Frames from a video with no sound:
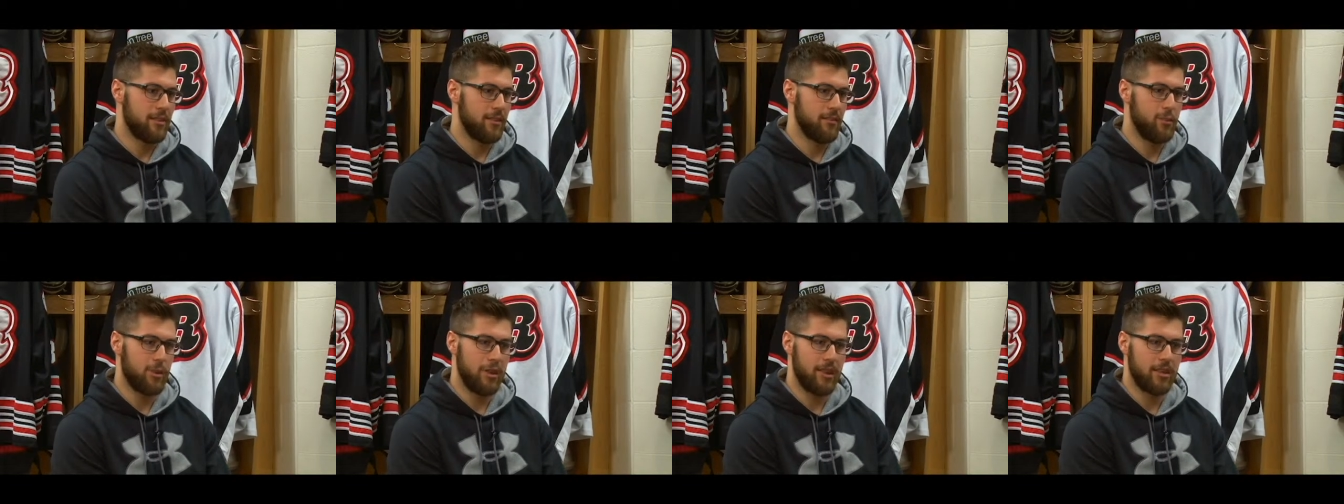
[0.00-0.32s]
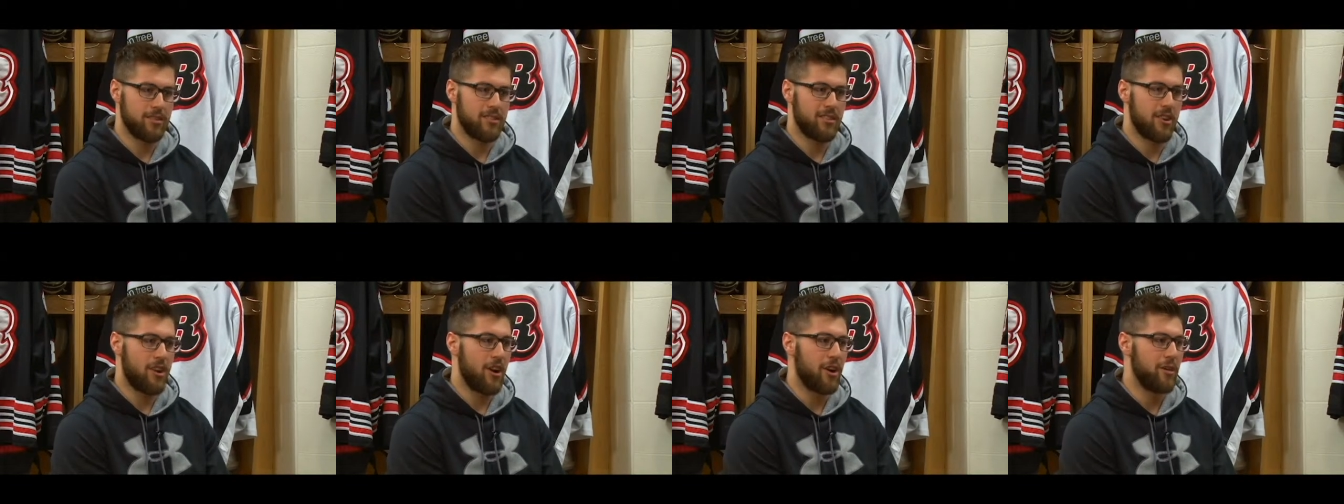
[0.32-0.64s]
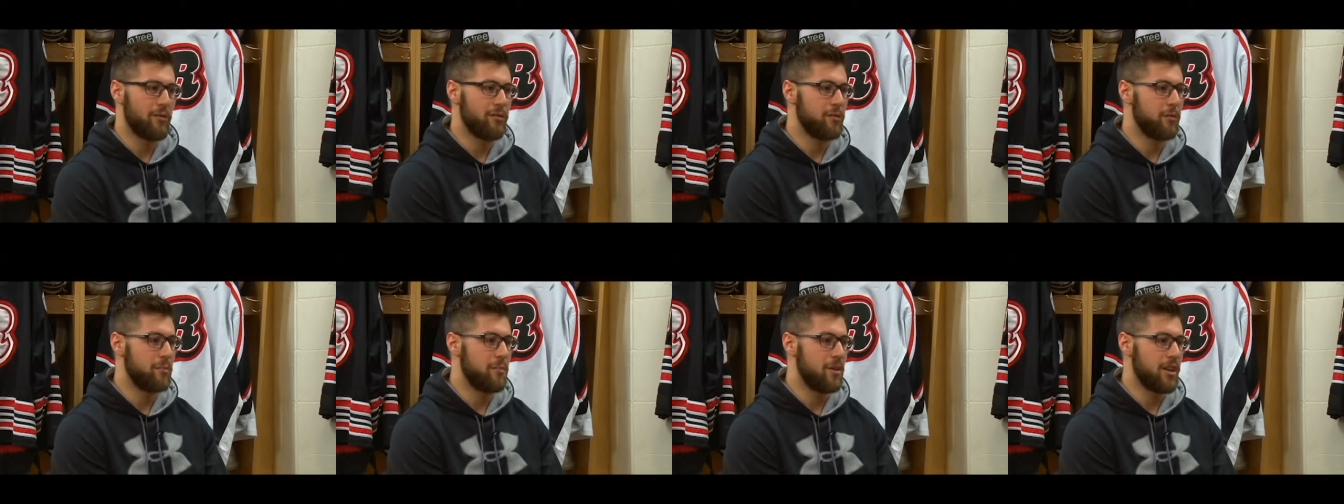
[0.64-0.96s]
when it's
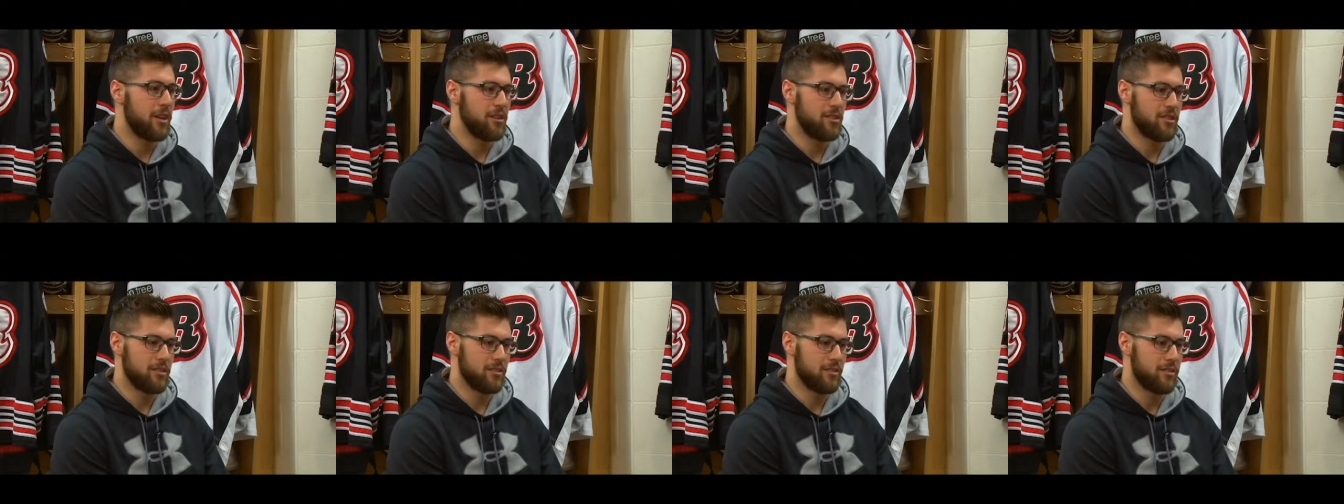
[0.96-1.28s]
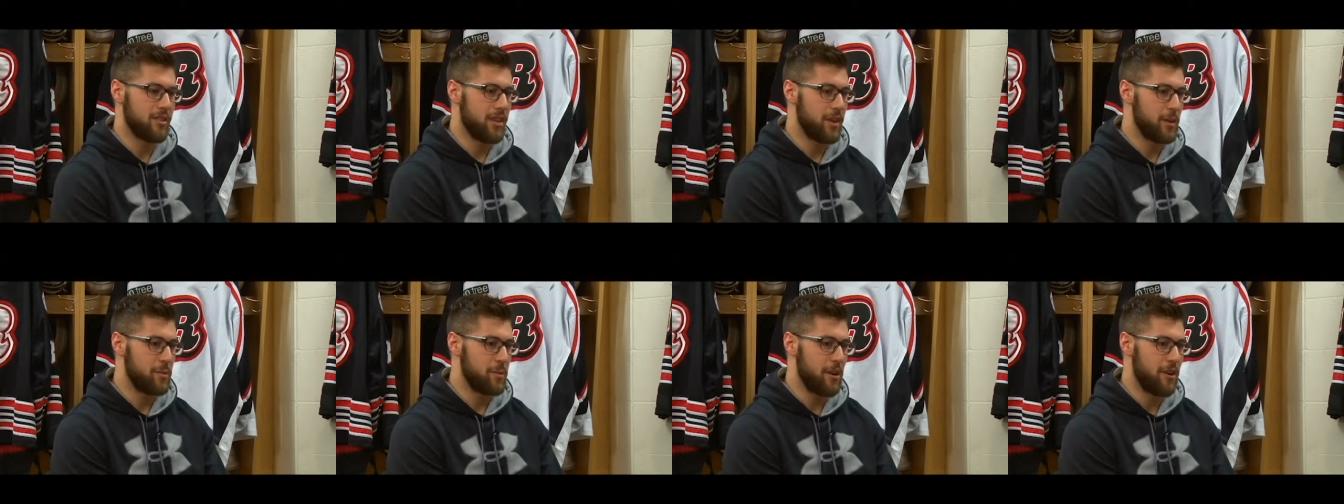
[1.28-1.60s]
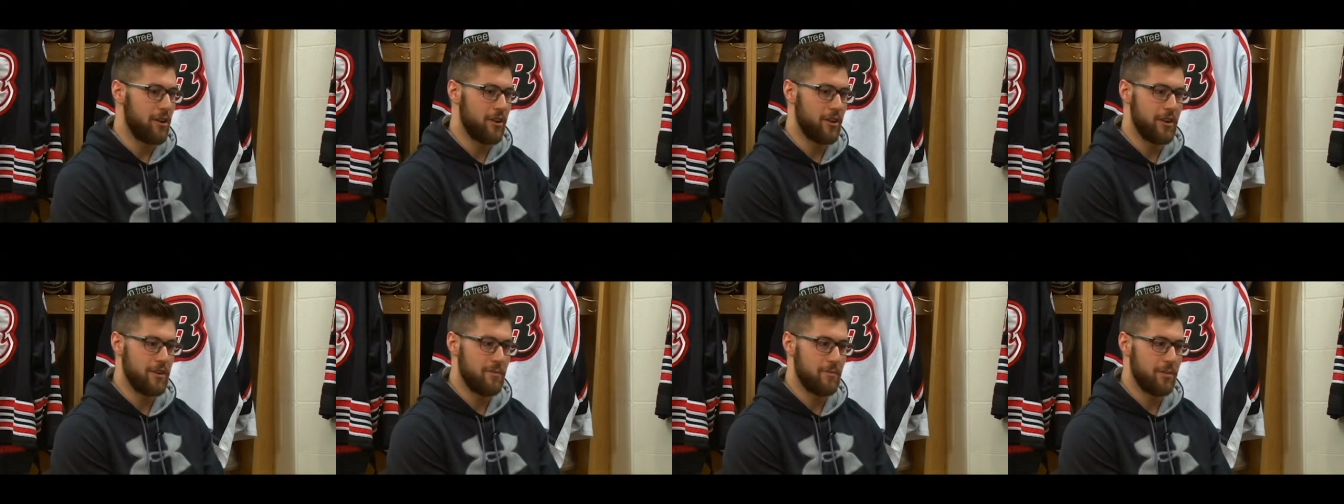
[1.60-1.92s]
hard for me, I just think
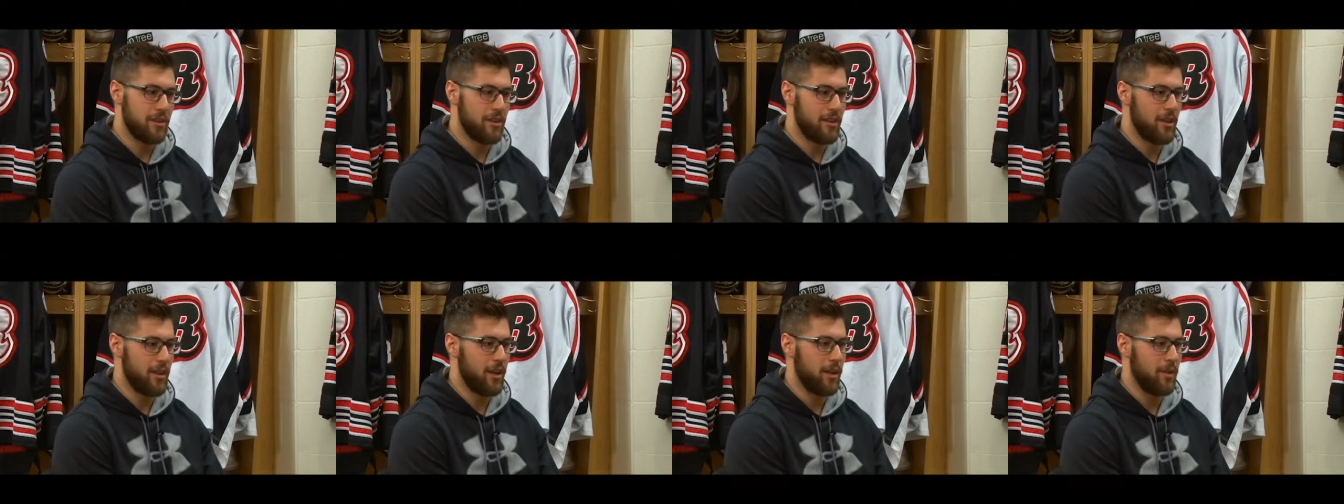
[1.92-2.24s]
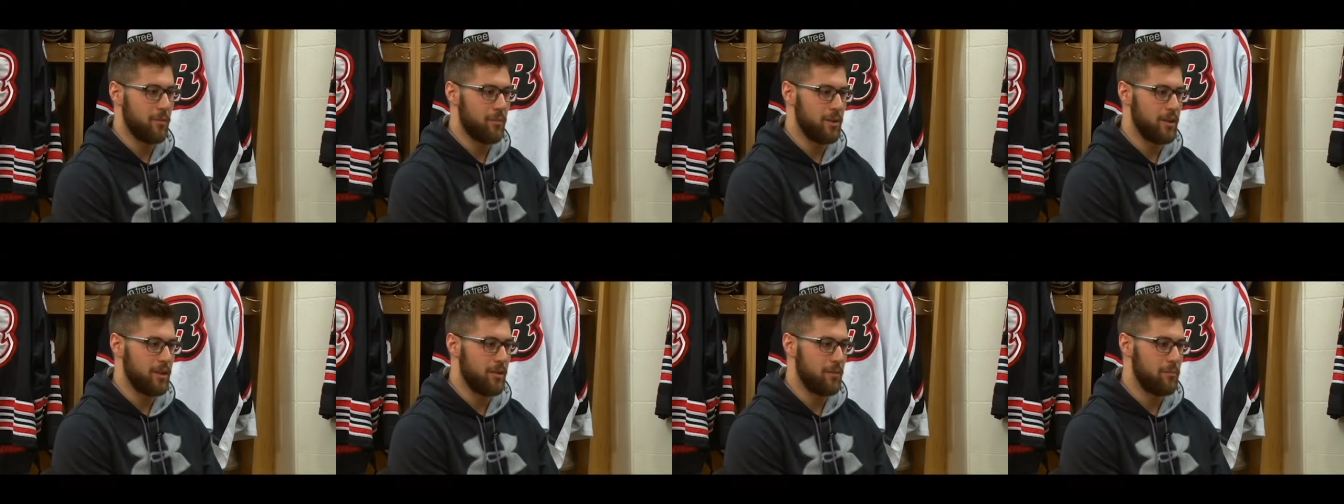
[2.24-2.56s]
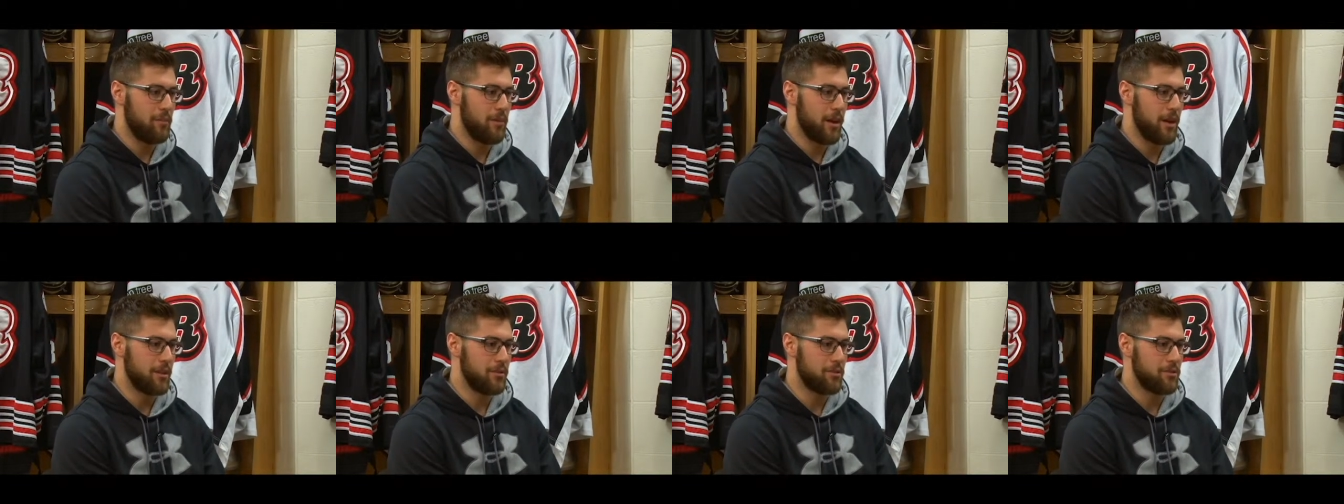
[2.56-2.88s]
about him and help me
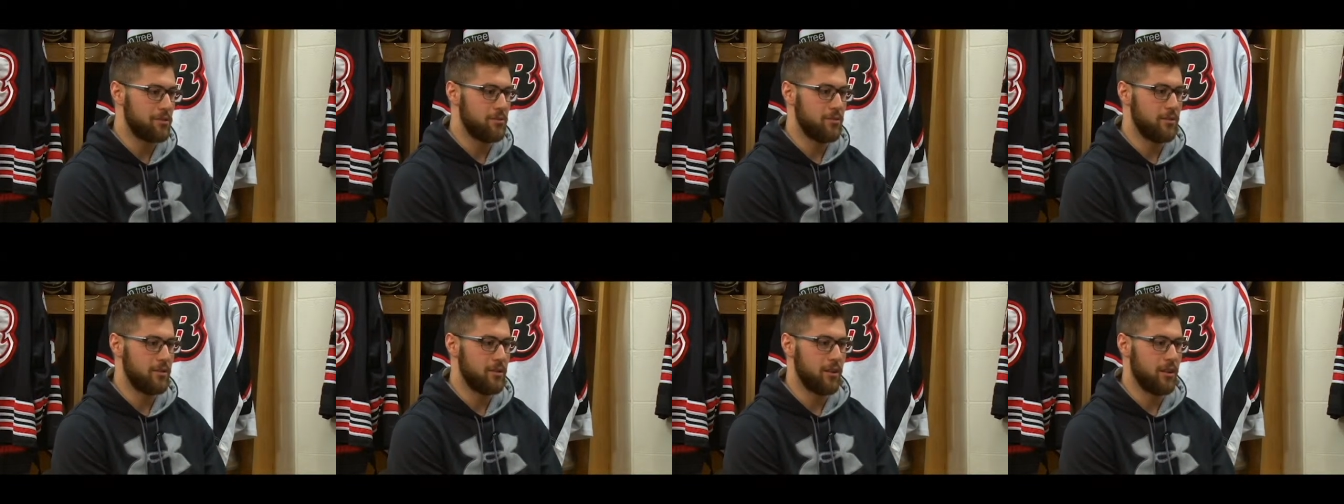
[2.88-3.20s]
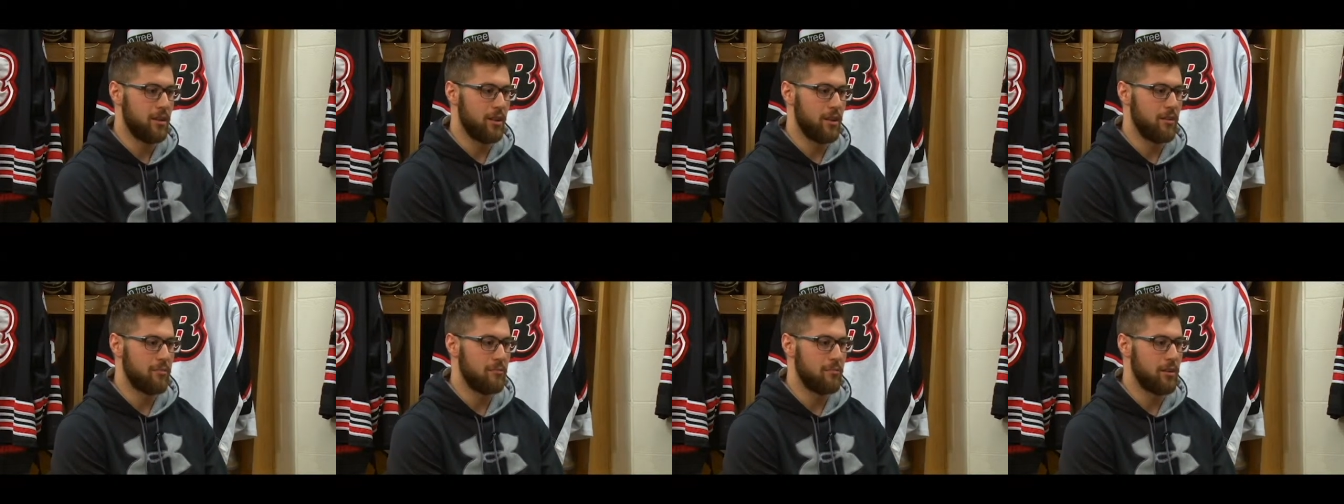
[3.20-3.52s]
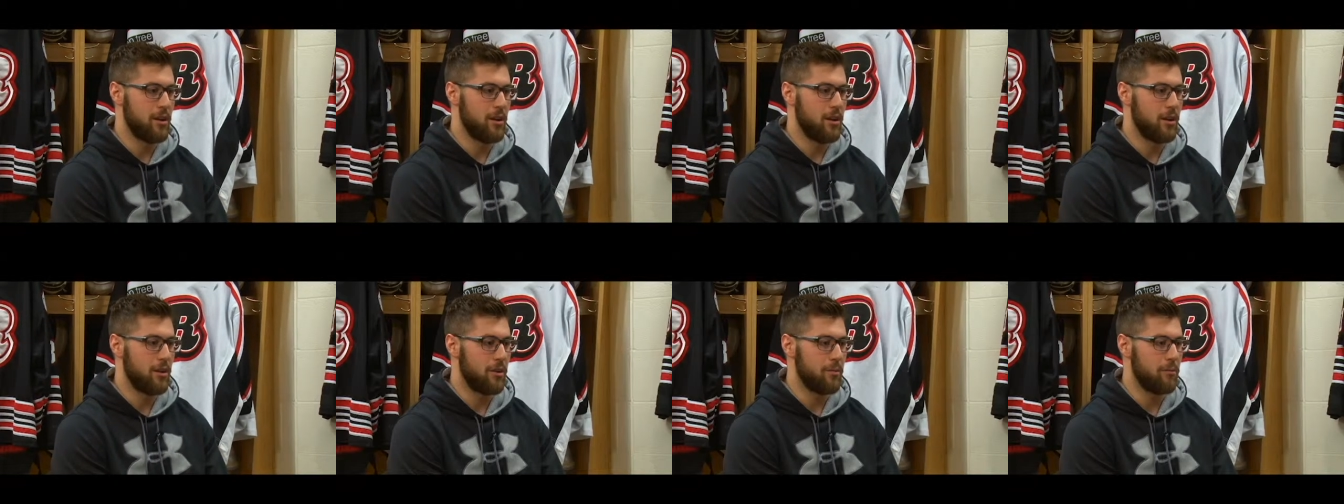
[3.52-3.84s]
pass through a lot of
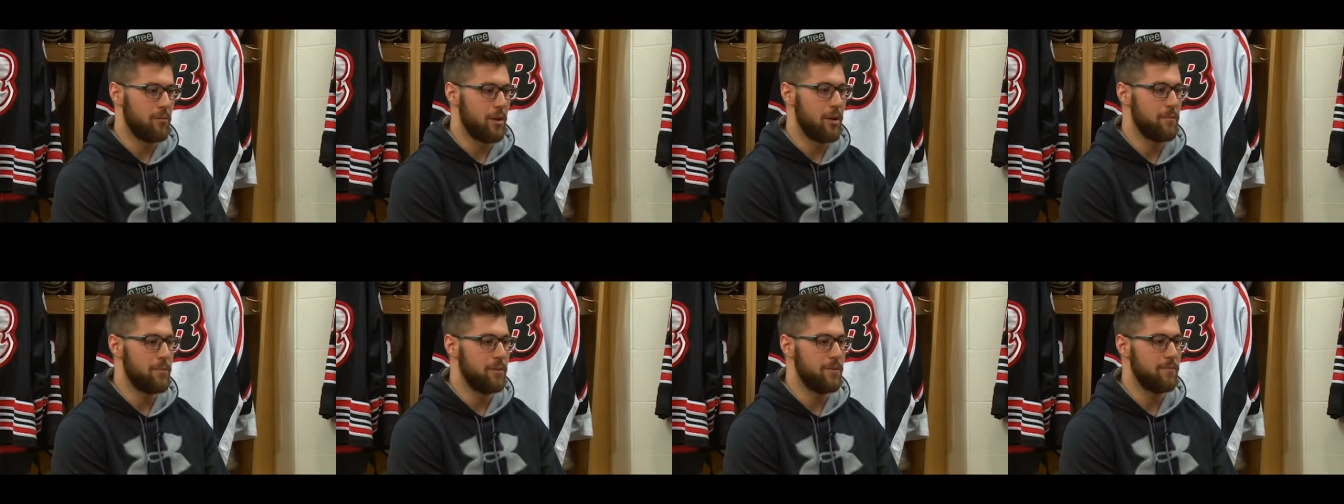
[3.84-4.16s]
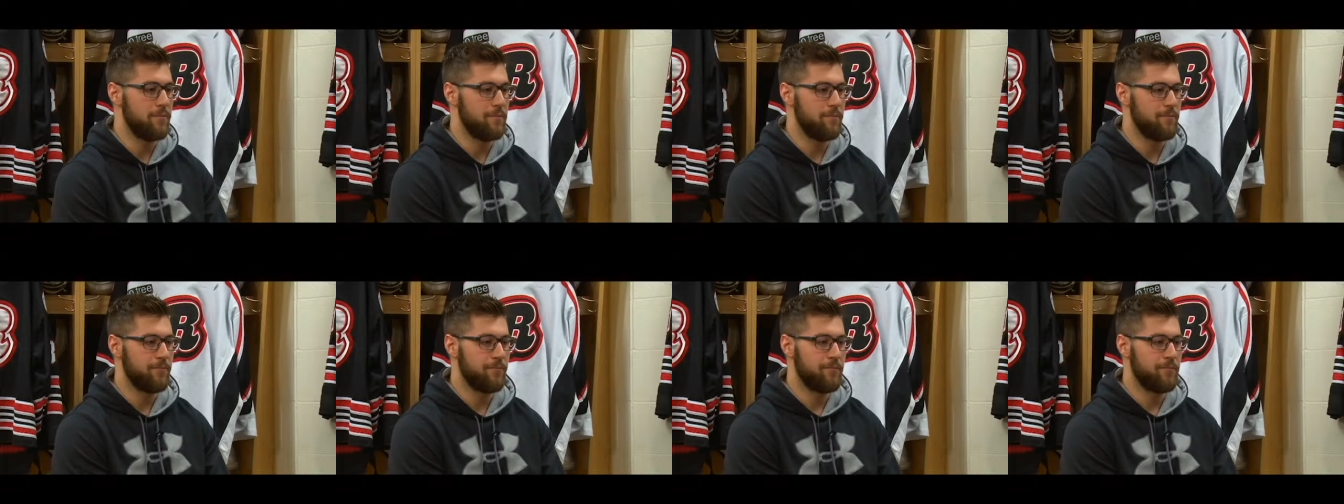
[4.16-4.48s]
hard moments.